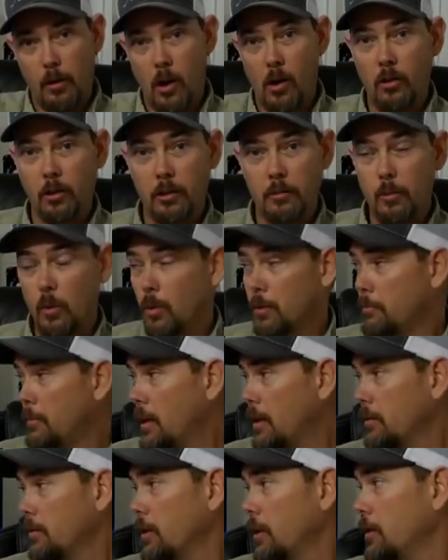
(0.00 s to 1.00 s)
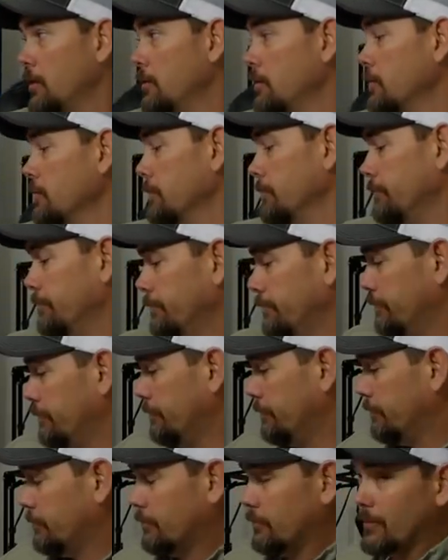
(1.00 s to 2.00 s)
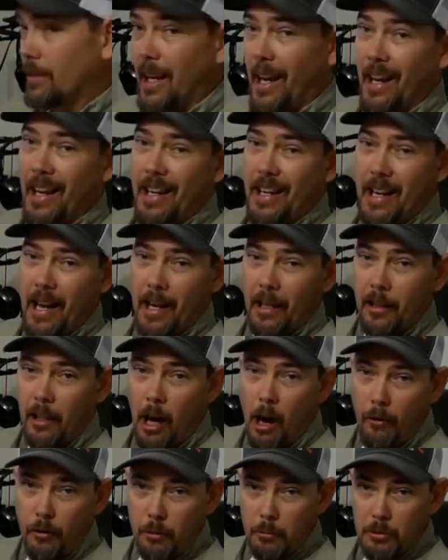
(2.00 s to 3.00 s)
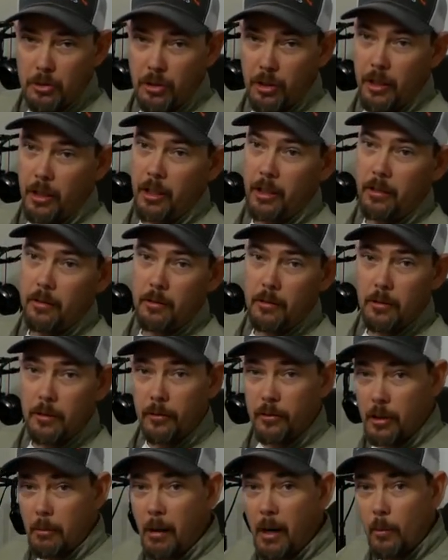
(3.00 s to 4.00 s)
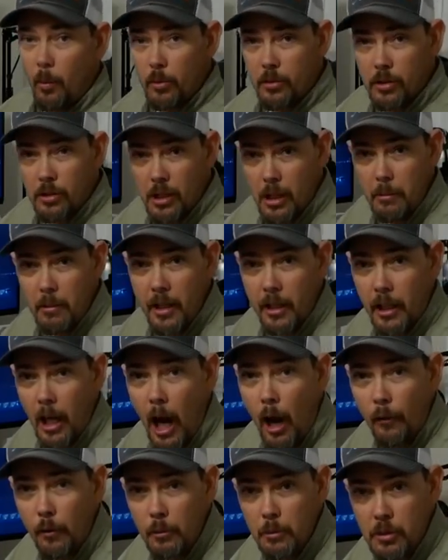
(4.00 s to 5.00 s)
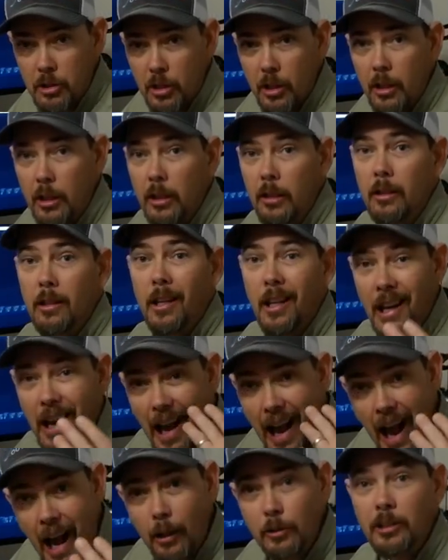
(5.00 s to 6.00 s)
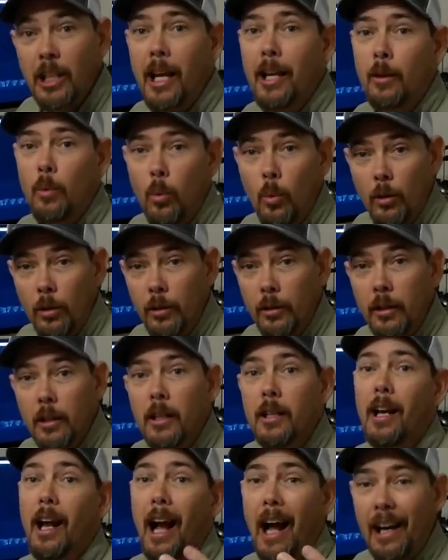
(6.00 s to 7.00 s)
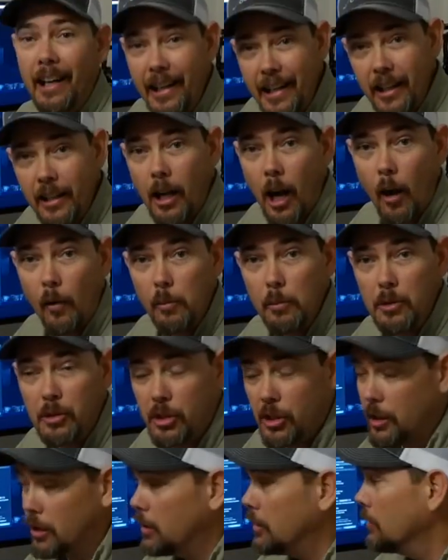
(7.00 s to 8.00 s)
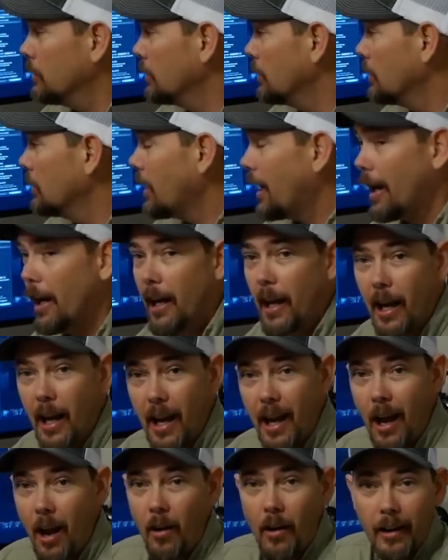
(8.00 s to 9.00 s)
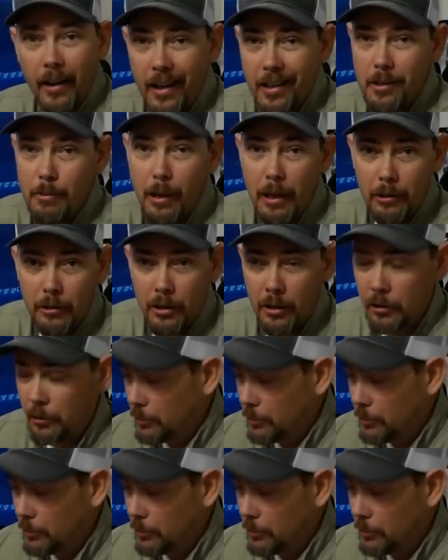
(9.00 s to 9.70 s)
early morning Mountain Dew. I ain't got a coffee machine. If somebody wants to send me a coffee machine, I'll take one. I need a coffee machine. All I got is Mountain